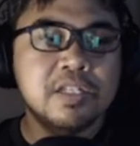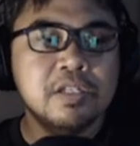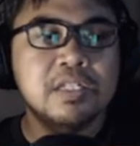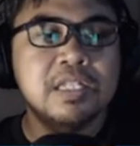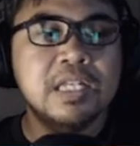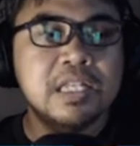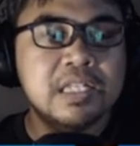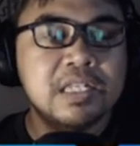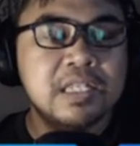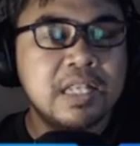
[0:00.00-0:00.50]

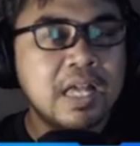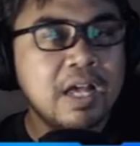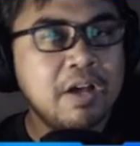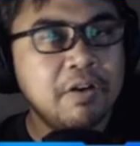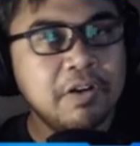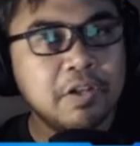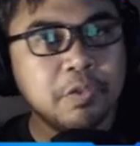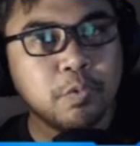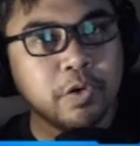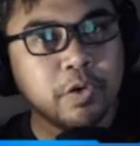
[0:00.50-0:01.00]
since now
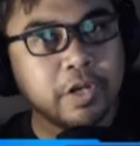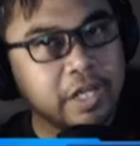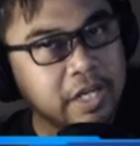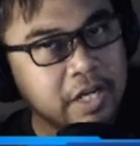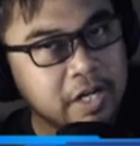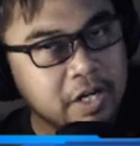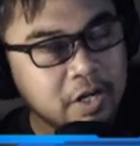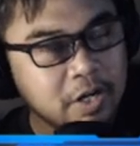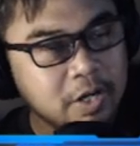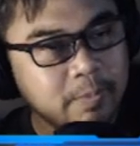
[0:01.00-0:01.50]
that we're
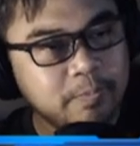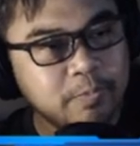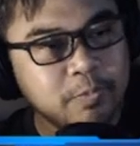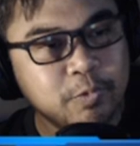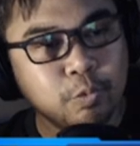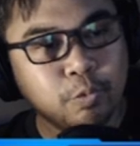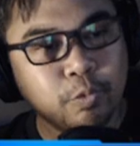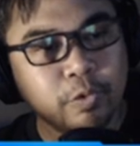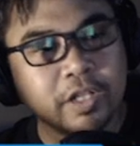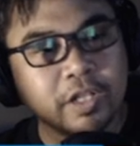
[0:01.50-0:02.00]
here
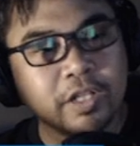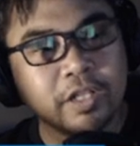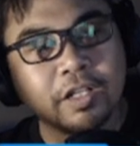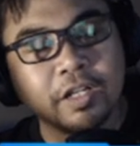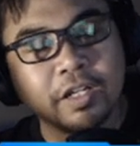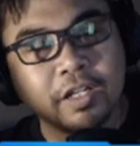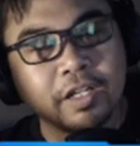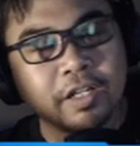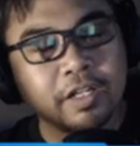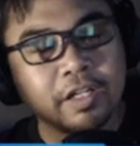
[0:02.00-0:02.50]
with
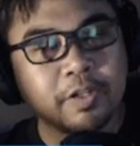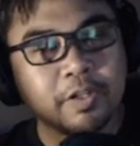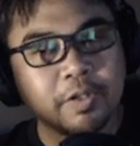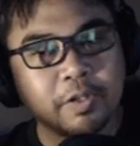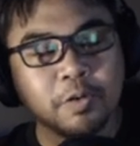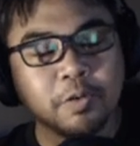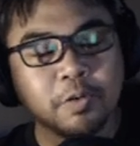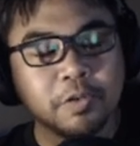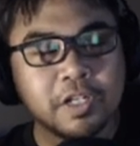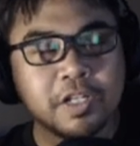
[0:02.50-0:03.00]
the you
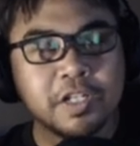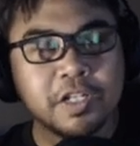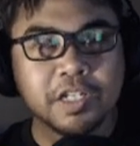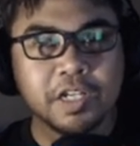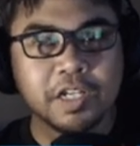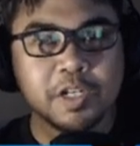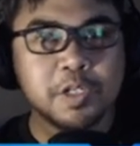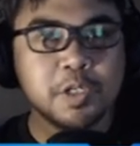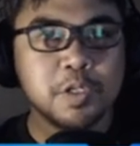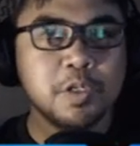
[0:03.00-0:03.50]
know the
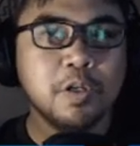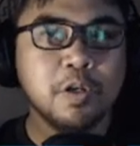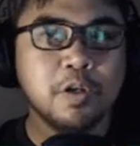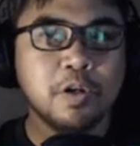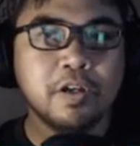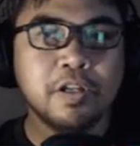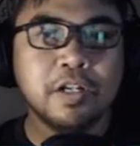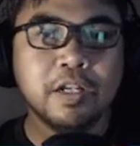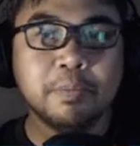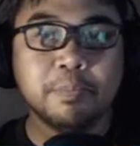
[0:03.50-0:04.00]
discussion
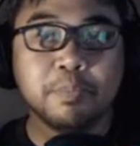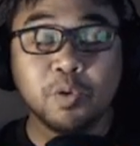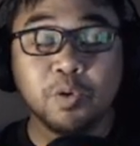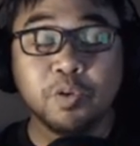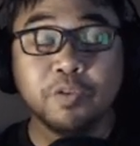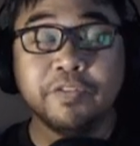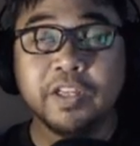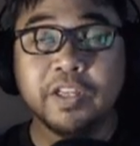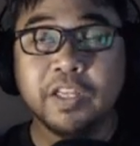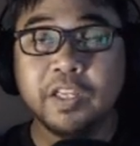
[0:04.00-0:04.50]
on
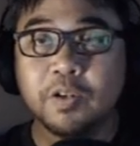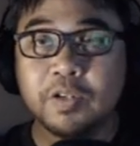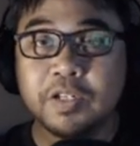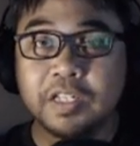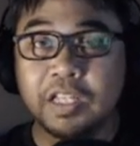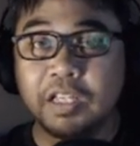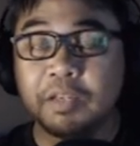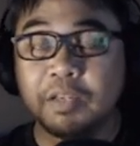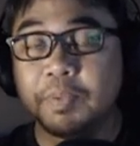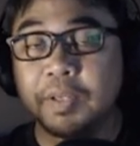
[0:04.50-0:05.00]
improving your
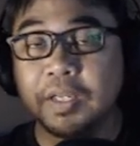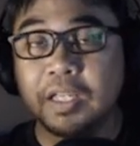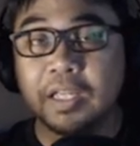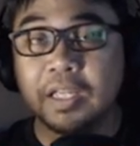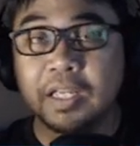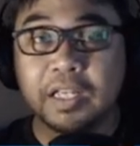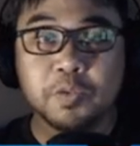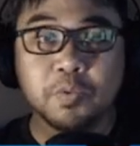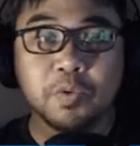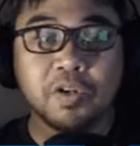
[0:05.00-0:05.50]
CP
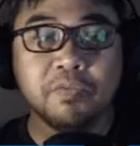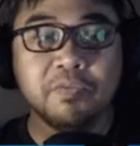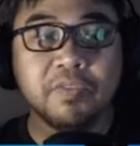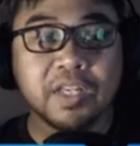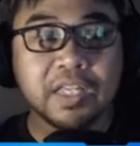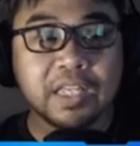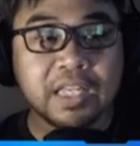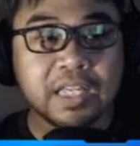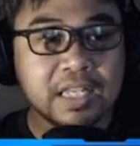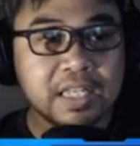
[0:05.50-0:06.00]
as one of the
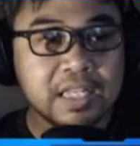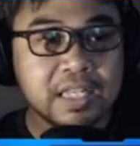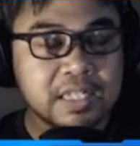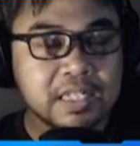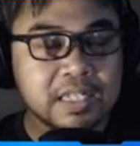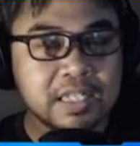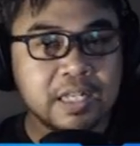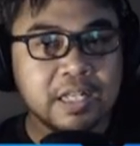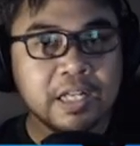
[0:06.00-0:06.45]
keys,